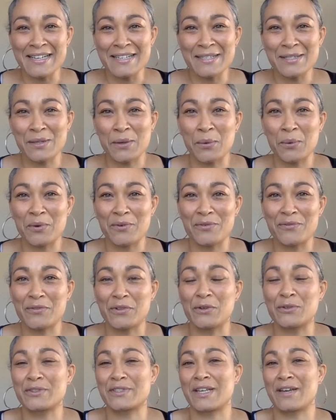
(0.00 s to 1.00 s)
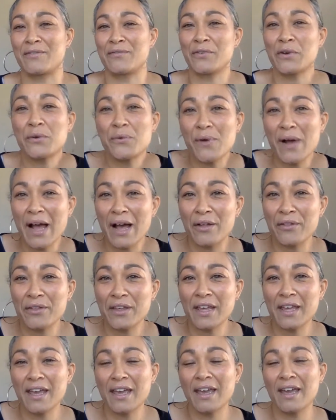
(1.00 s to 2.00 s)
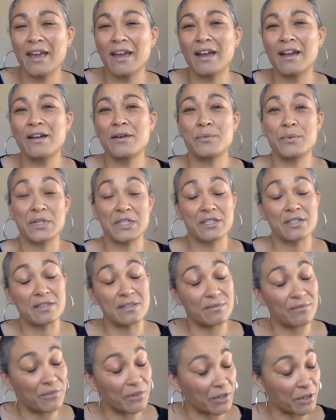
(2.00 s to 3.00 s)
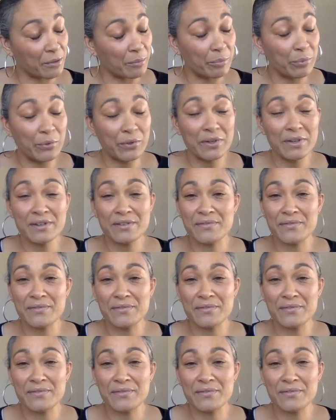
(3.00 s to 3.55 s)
So we've looked at vocal health care, which is very important.